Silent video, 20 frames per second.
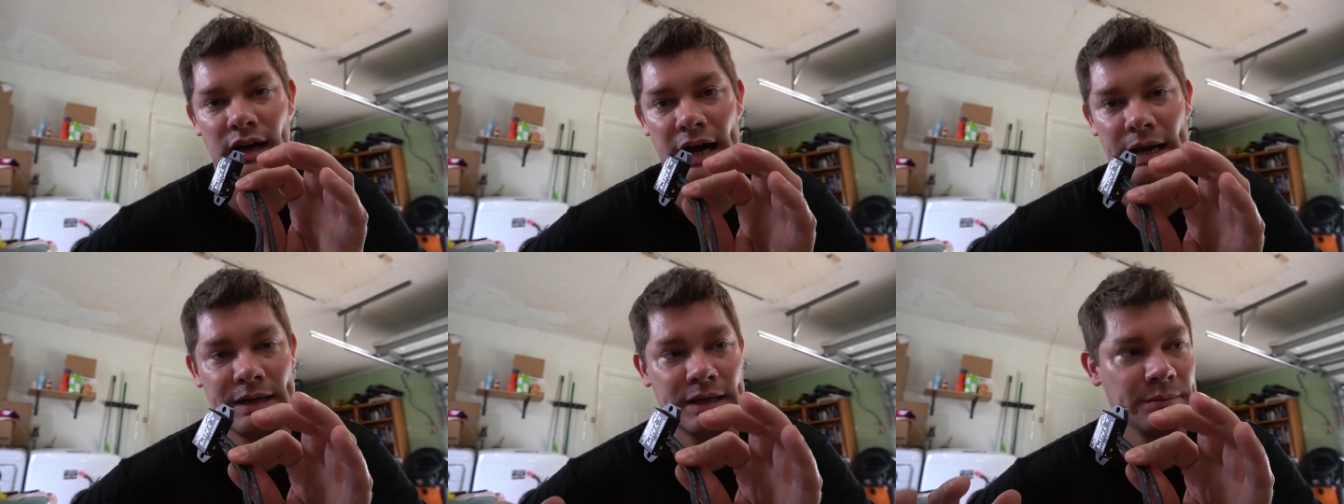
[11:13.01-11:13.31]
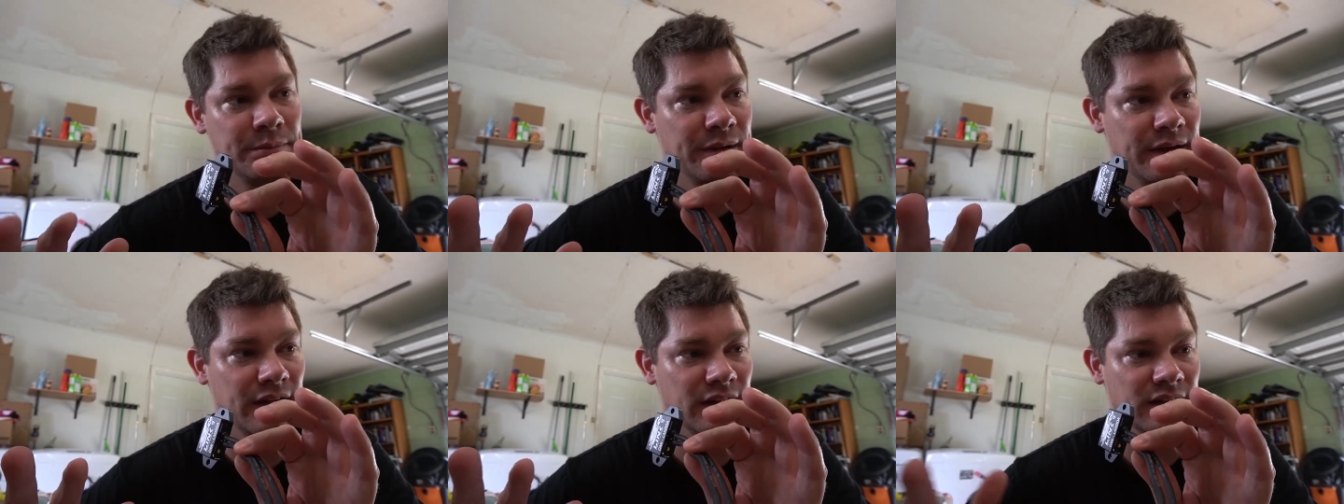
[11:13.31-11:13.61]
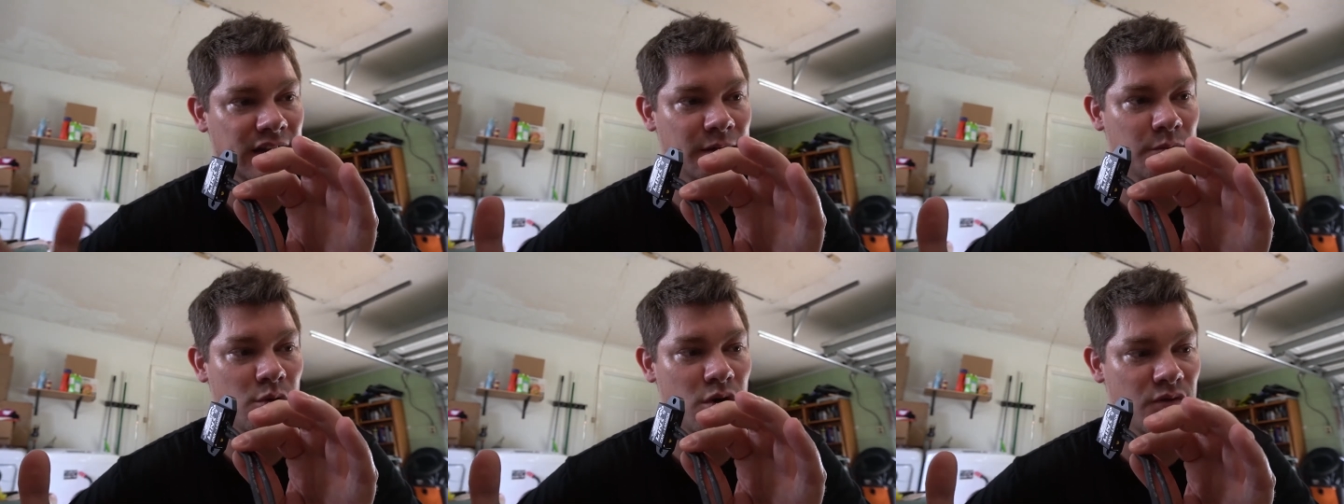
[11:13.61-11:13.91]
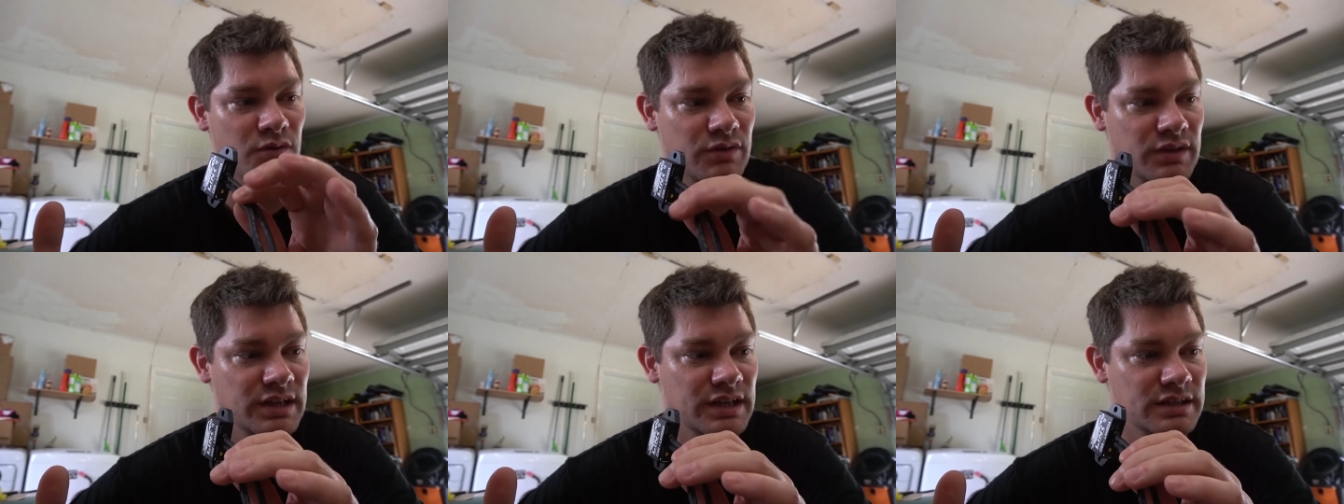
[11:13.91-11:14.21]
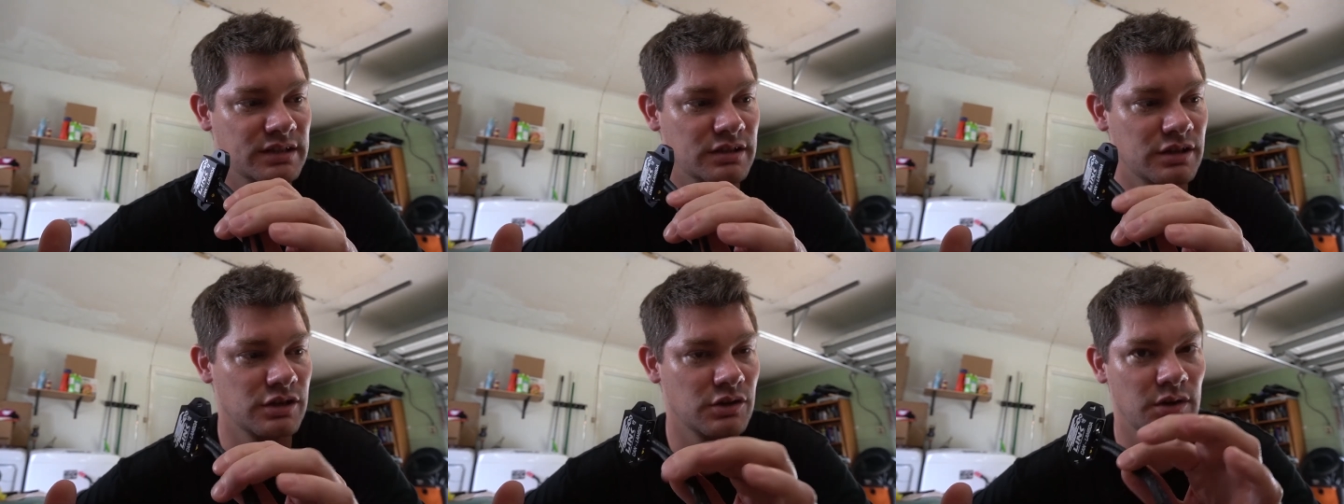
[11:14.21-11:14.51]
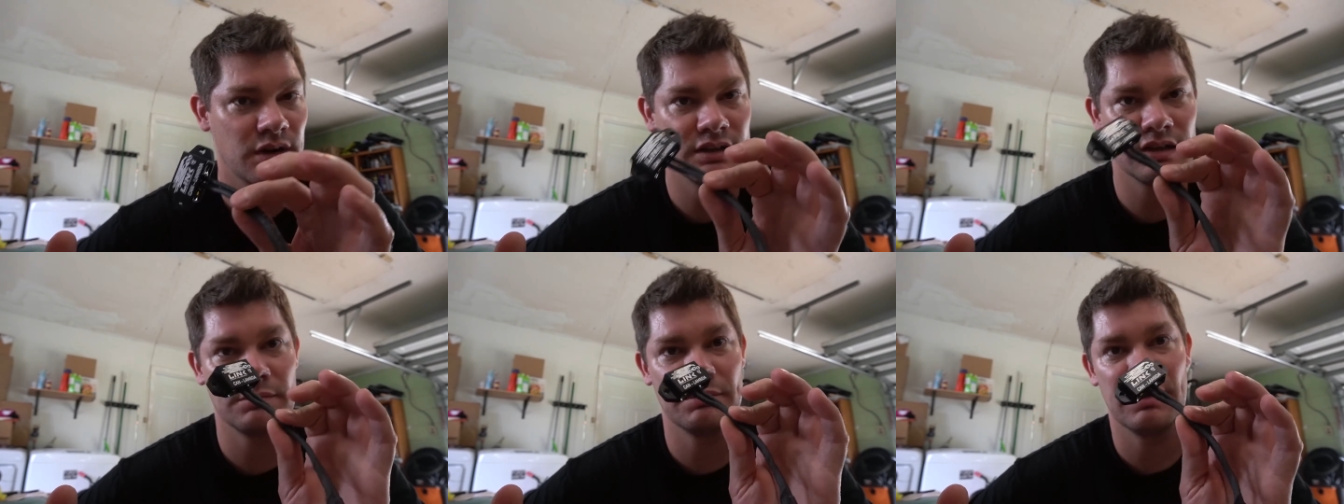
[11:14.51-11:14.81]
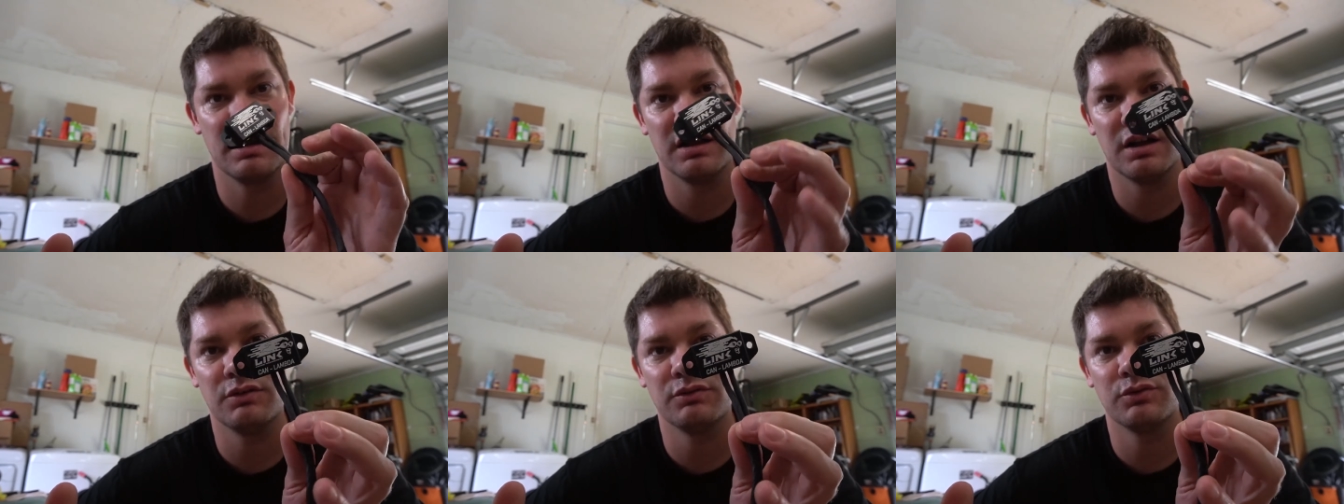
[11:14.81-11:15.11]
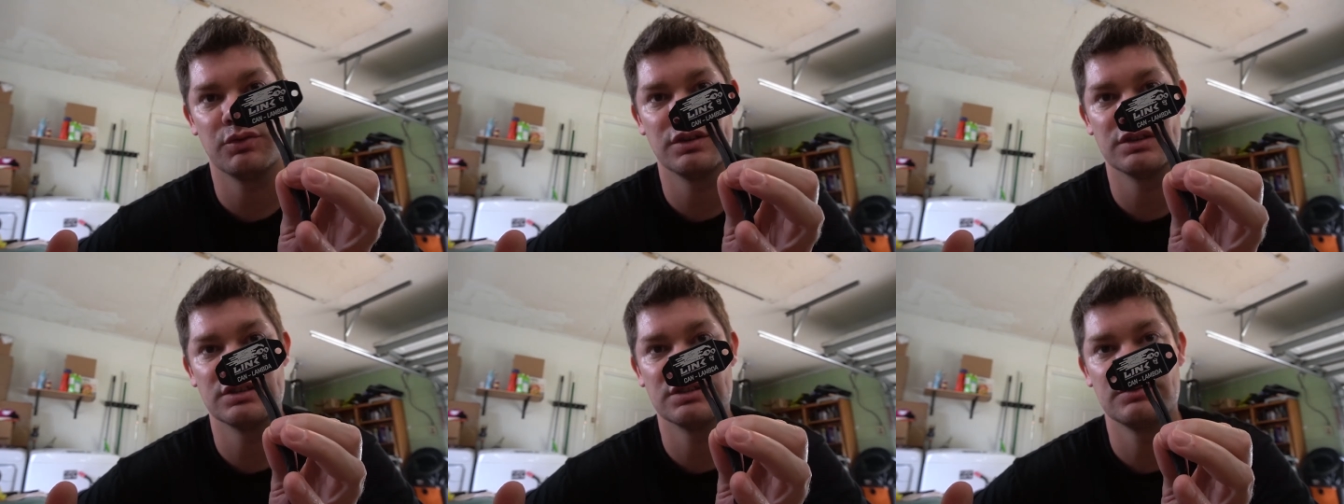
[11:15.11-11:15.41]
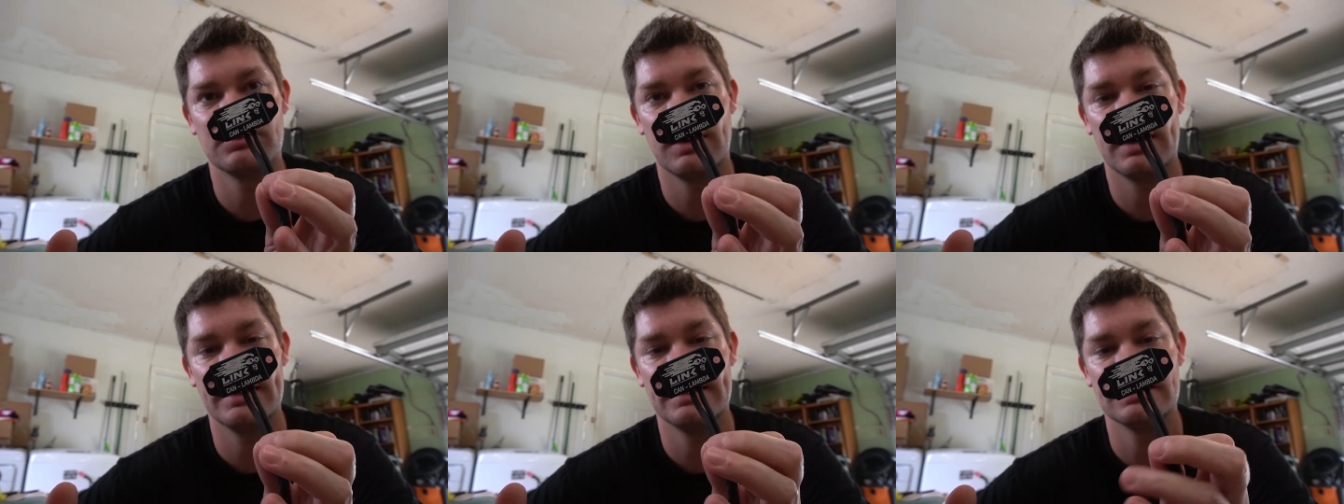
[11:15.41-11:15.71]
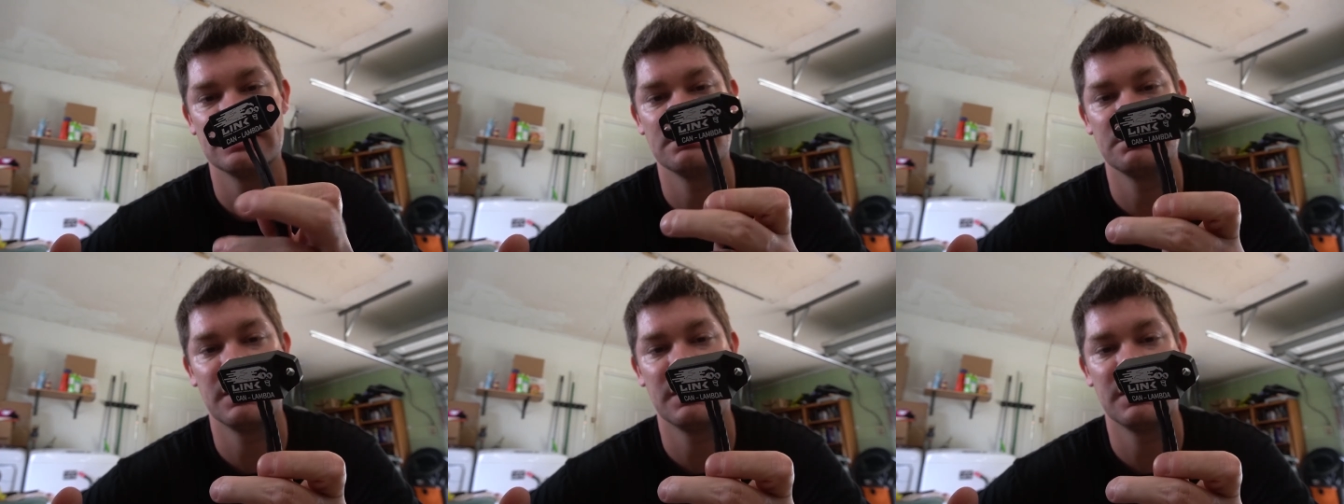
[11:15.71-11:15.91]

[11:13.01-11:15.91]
I did pay a lot more for the ECU, and I did pay a lot for this device.